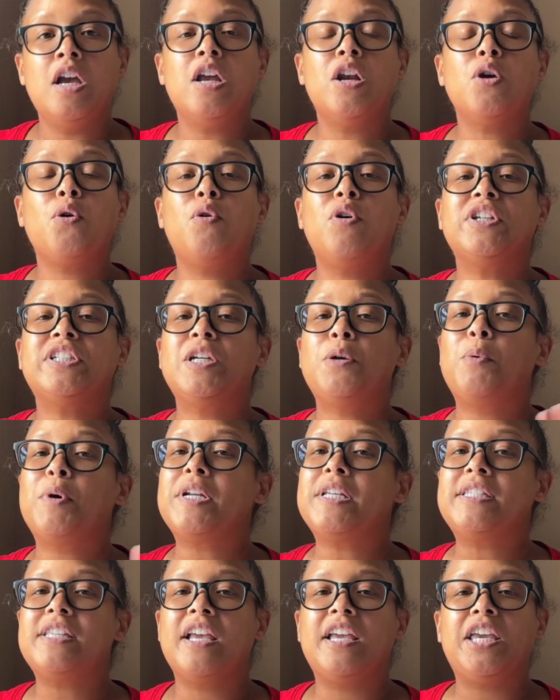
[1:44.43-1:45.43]
And of course, I
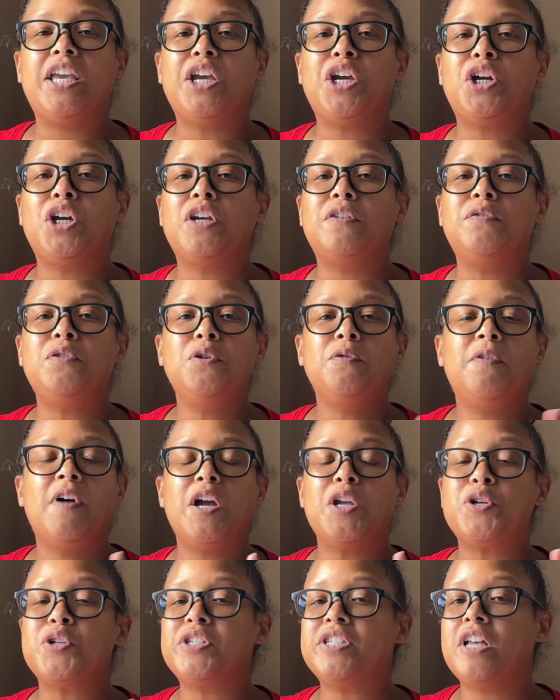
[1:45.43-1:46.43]
want to say here, if you
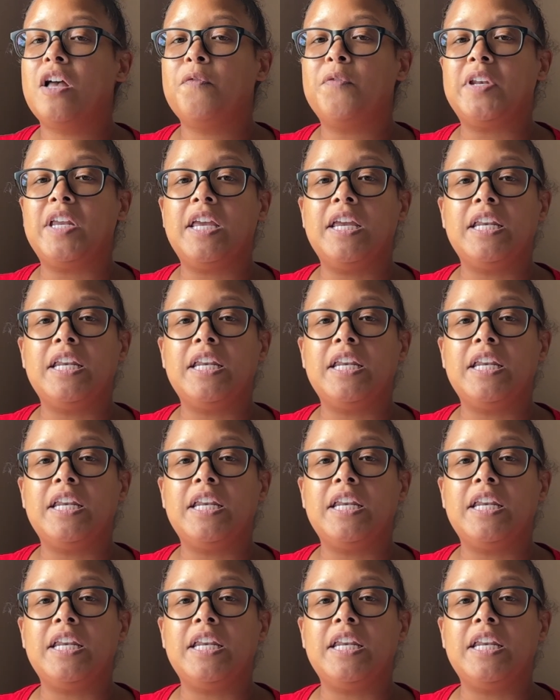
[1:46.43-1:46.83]
find yourself in